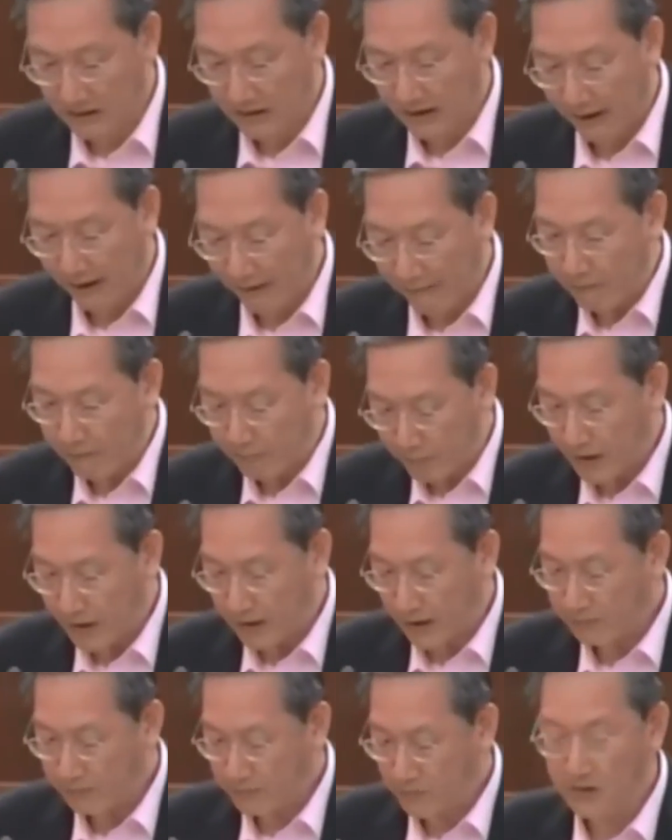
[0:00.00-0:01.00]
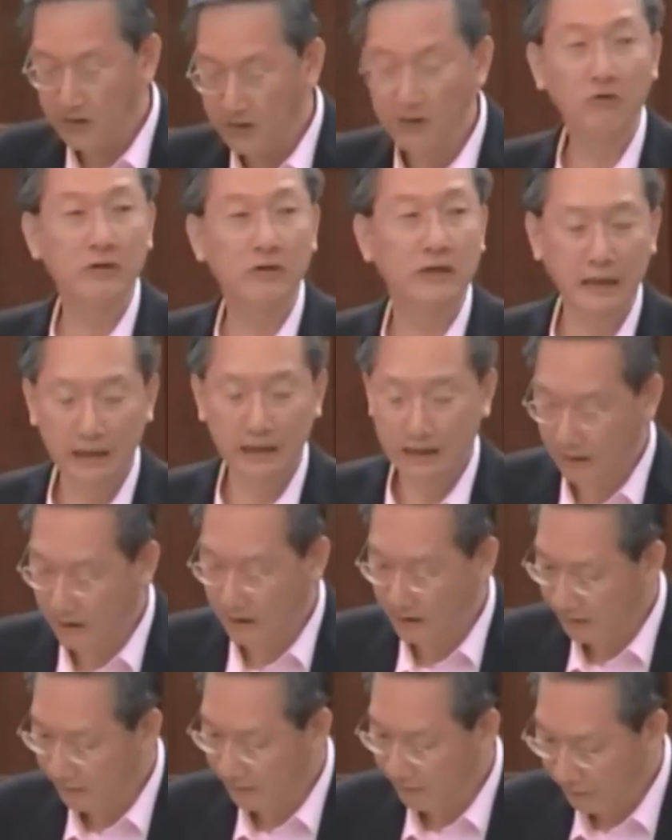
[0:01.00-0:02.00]
have picked up the
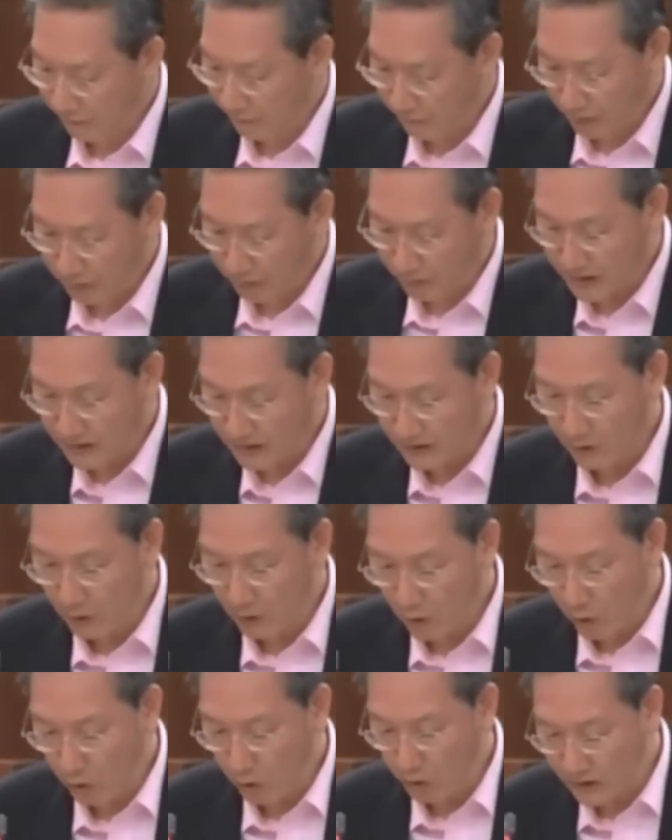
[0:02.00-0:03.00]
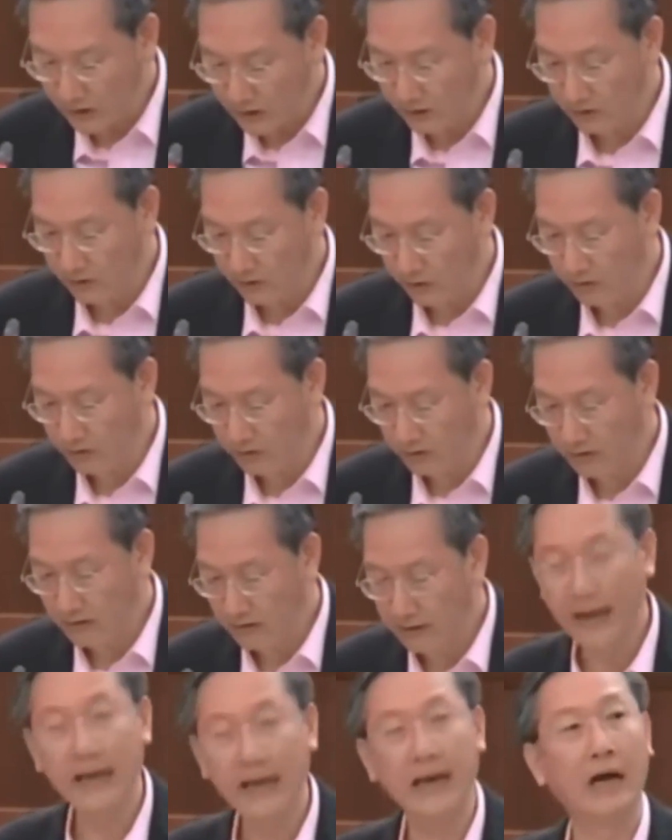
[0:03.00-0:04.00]
ukulele from Mr. Lo Tse Yong
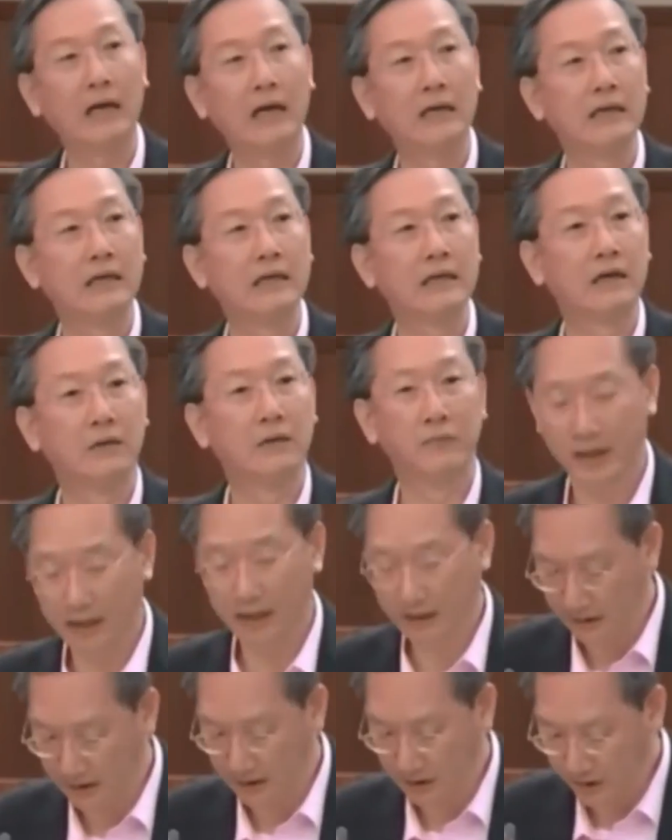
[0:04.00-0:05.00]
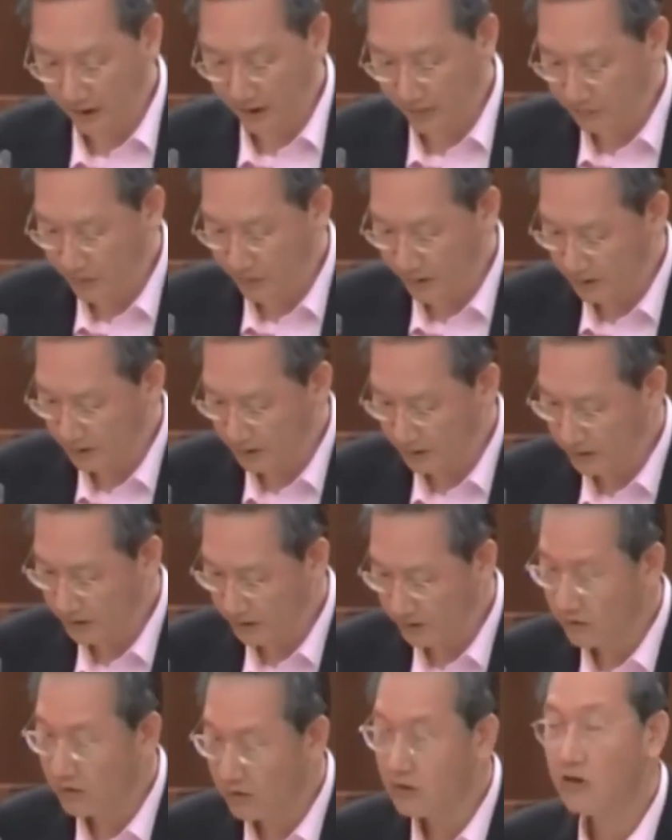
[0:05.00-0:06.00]
and other community champions.
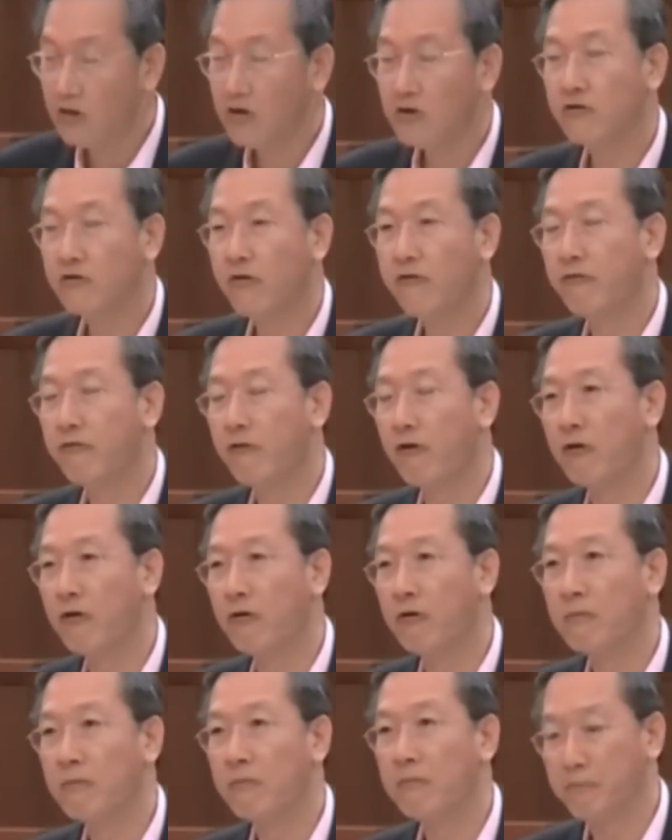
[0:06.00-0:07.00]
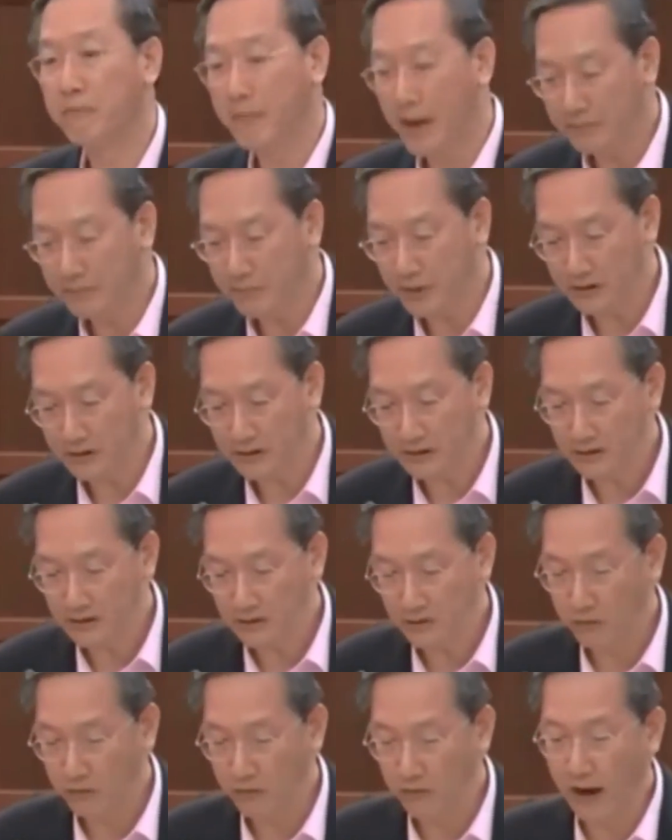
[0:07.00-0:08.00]
So for members
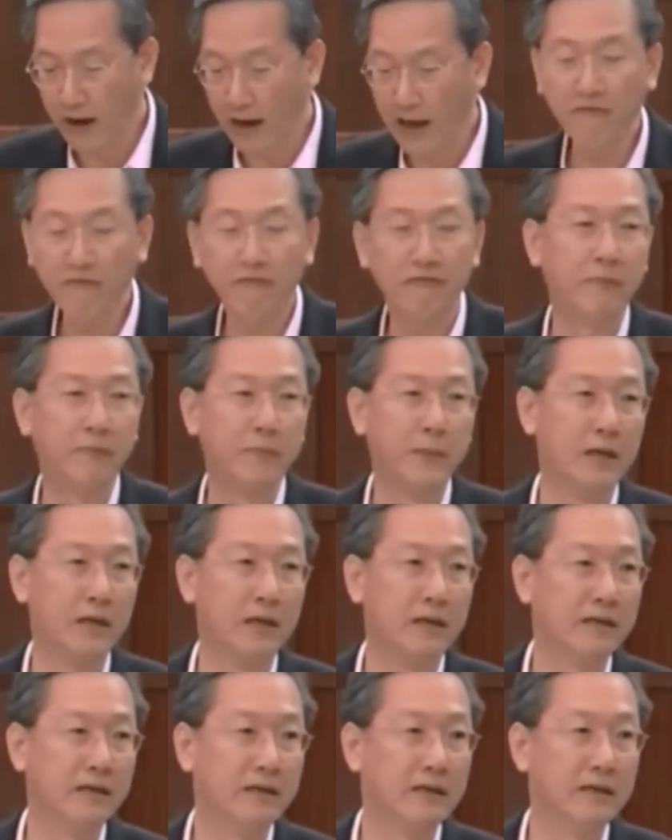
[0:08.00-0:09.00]
who are unfamiliar,